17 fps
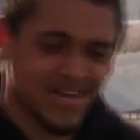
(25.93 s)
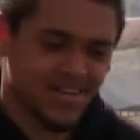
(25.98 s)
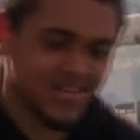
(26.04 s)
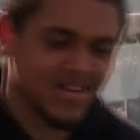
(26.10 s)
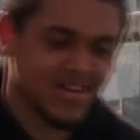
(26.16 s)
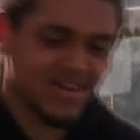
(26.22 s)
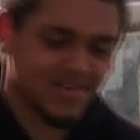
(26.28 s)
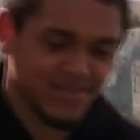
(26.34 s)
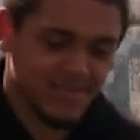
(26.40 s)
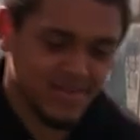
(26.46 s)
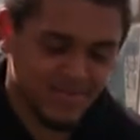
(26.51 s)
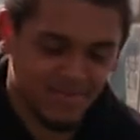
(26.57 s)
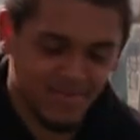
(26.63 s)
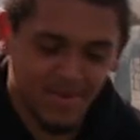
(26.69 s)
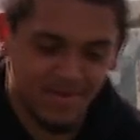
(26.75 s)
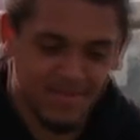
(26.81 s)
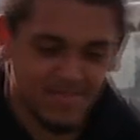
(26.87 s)
I'm
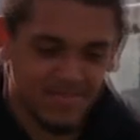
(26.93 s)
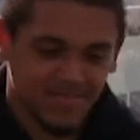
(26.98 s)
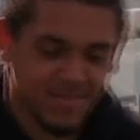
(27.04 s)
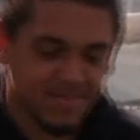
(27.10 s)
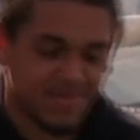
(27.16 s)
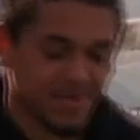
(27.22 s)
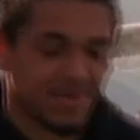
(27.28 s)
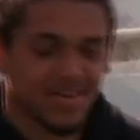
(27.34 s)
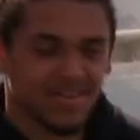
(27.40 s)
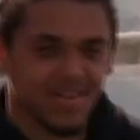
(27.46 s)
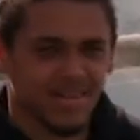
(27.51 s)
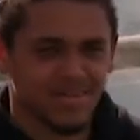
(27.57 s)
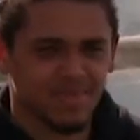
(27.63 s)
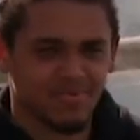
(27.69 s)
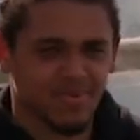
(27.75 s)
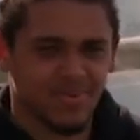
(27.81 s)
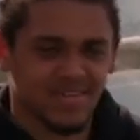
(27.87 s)
fitting well. I
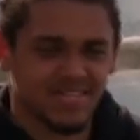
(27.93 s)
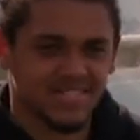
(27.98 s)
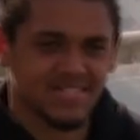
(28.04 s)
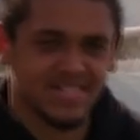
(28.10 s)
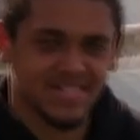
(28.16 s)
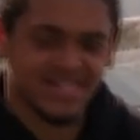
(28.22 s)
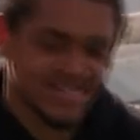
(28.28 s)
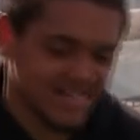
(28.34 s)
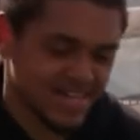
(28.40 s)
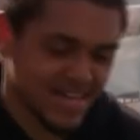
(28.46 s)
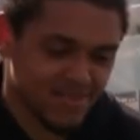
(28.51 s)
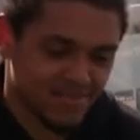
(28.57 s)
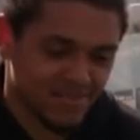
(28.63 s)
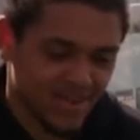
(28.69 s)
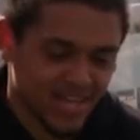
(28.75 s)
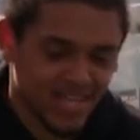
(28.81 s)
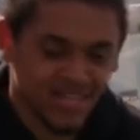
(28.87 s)
like the boys.
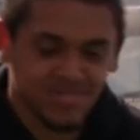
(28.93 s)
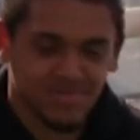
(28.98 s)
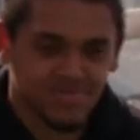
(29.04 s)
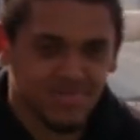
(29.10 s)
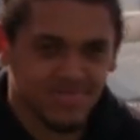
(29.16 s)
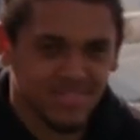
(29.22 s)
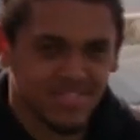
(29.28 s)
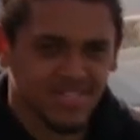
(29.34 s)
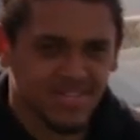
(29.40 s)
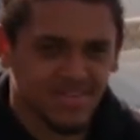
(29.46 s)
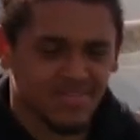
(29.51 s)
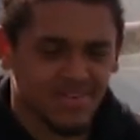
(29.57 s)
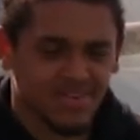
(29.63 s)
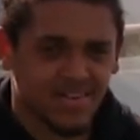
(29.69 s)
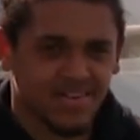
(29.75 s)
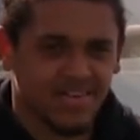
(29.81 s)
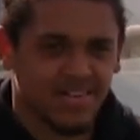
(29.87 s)
Everyone gets on with each
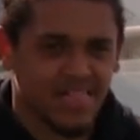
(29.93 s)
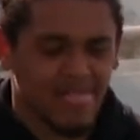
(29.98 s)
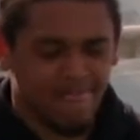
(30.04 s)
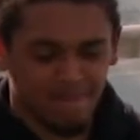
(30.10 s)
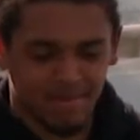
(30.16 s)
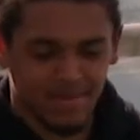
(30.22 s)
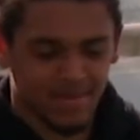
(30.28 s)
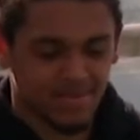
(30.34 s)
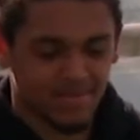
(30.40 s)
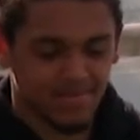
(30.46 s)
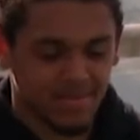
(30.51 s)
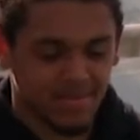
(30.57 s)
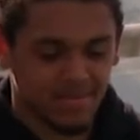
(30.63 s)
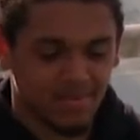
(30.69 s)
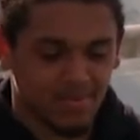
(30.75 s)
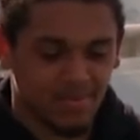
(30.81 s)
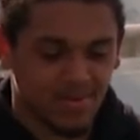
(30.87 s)
other. We come
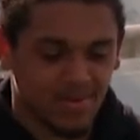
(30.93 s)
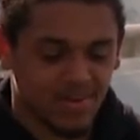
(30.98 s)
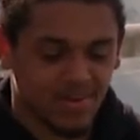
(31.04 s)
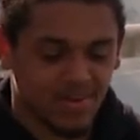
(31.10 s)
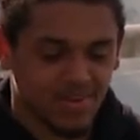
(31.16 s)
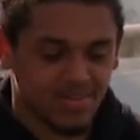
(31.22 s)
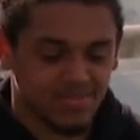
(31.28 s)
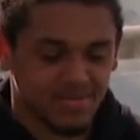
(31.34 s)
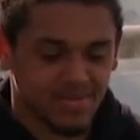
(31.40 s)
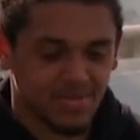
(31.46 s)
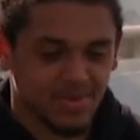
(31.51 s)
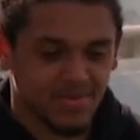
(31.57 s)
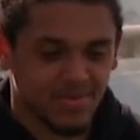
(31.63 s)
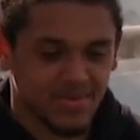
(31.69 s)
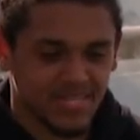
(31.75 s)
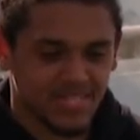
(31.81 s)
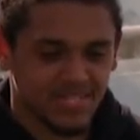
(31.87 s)
here, we work hard, we know
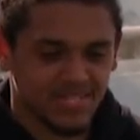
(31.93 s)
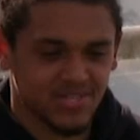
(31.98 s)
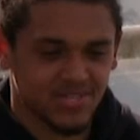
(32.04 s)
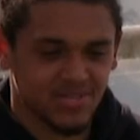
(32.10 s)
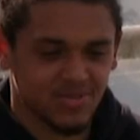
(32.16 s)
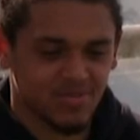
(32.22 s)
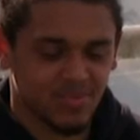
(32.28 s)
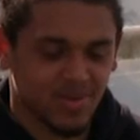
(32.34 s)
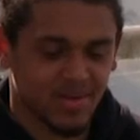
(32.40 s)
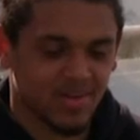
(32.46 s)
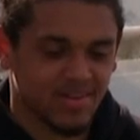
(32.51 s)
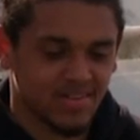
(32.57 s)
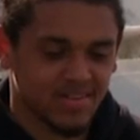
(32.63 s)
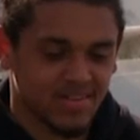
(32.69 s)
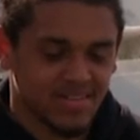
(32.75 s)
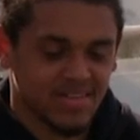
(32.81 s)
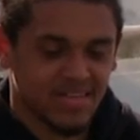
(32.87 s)
what we need to do, but
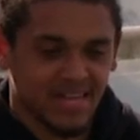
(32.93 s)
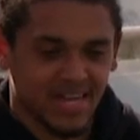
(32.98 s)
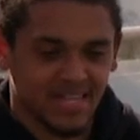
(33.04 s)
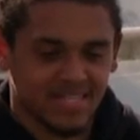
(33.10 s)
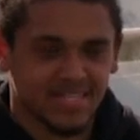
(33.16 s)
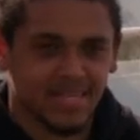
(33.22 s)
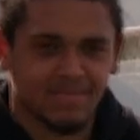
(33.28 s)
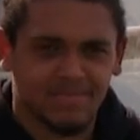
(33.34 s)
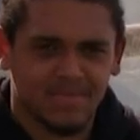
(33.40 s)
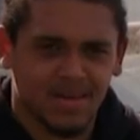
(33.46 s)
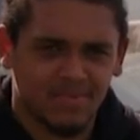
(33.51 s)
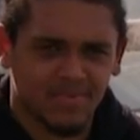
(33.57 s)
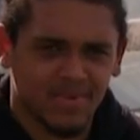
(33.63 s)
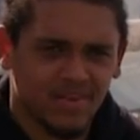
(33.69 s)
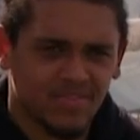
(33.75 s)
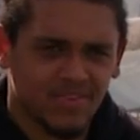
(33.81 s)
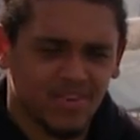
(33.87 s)
at the same
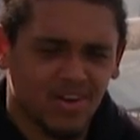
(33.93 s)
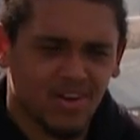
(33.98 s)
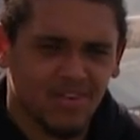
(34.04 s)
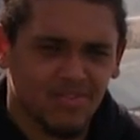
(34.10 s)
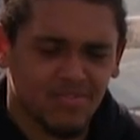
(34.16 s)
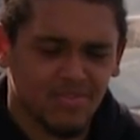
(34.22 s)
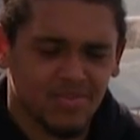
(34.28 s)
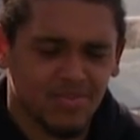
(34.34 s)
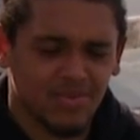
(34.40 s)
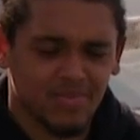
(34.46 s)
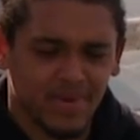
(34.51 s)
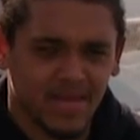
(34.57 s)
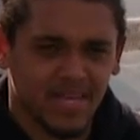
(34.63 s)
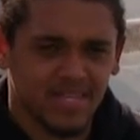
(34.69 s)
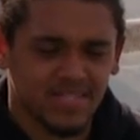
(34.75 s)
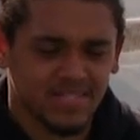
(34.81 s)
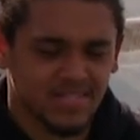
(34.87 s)
time we have a laugh, we're all
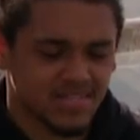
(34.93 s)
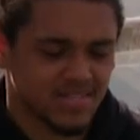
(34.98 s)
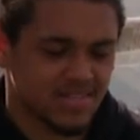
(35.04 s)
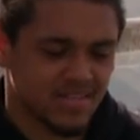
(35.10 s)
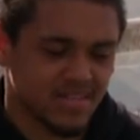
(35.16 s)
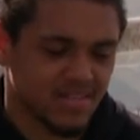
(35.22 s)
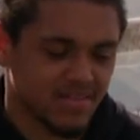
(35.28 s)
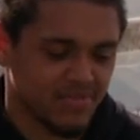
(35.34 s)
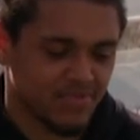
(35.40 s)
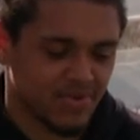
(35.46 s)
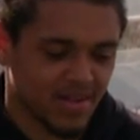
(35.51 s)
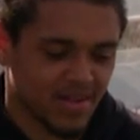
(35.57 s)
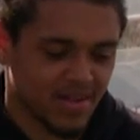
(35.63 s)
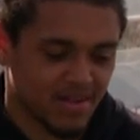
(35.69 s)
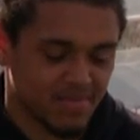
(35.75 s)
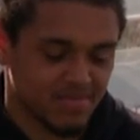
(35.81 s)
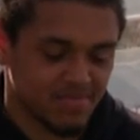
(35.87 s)
mates, and I feel
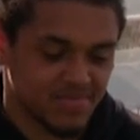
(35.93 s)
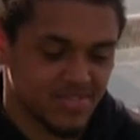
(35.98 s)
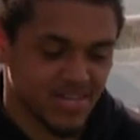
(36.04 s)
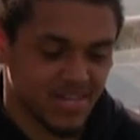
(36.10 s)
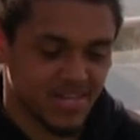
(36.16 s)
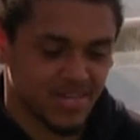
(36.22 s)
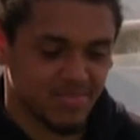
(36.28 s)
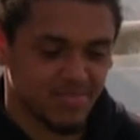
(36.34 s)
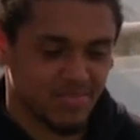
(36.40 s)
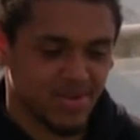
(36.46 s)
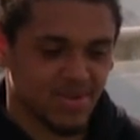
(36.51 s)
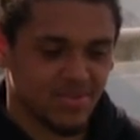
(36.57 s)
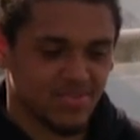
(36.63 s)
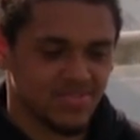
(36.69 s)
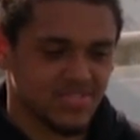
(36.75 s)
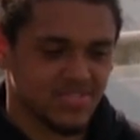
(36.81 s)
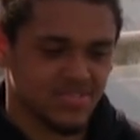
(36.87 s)
like I'm gelling in
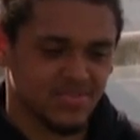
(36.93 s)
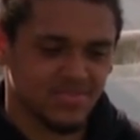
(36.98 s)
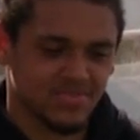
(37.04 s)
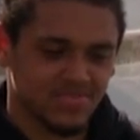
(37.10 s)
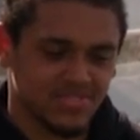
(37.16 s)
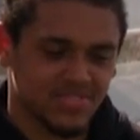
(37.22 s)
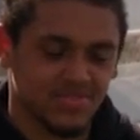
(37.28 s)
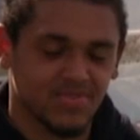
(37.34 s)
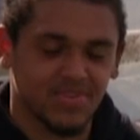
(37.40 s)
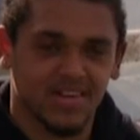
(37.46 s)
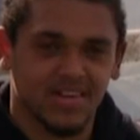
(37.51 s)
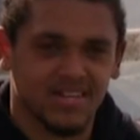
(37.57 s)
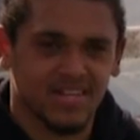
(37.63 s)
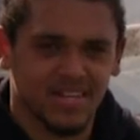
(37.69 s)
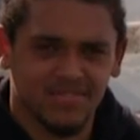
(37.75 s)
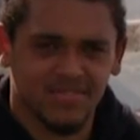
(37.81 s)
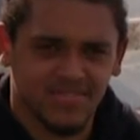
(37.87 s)
well, still
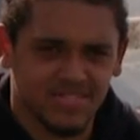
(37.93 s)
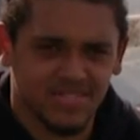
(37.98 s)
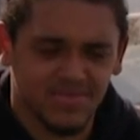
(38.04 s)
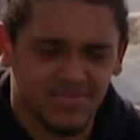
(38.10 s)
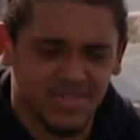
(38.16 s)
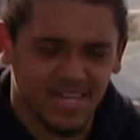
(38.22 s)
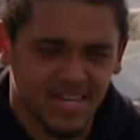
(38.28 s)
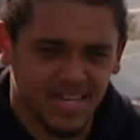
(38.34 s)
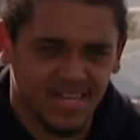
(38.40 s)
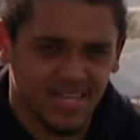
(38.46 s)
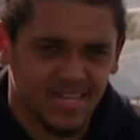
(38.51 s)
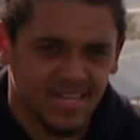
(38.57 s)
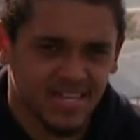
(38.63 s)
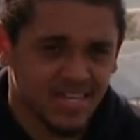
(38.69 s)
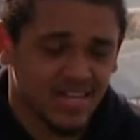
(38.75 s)
learning every single day